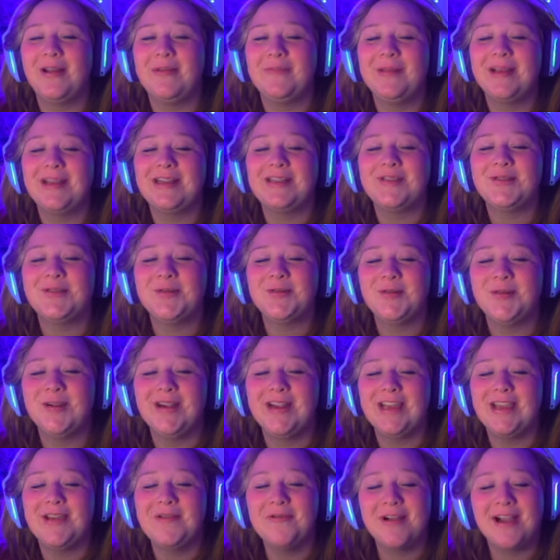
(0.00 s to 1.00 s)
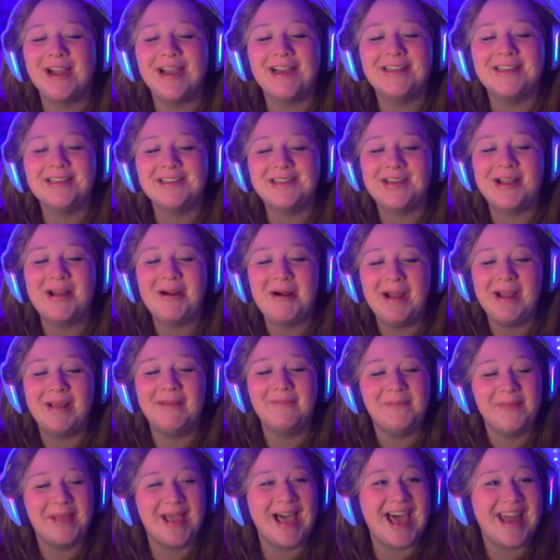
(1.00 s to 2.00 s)
to make jewelry. You guys know
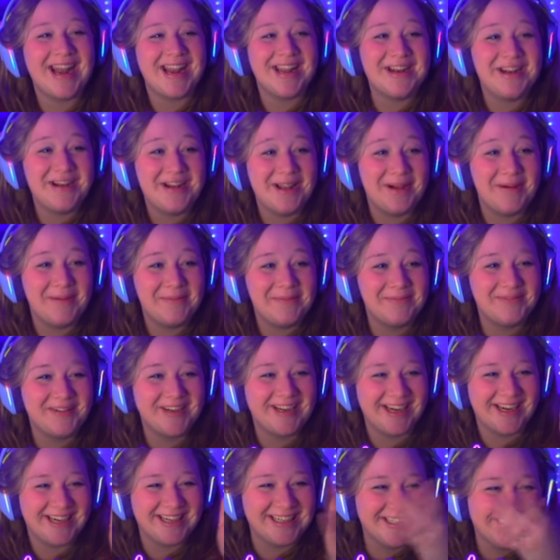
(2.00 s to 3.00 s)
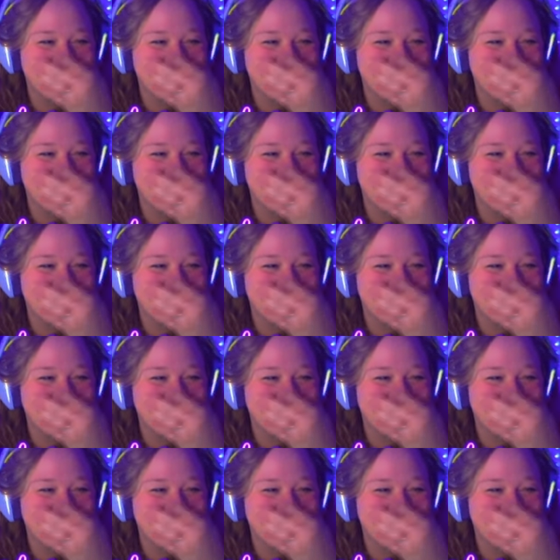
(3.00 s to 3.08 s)
I'm bad at numbers.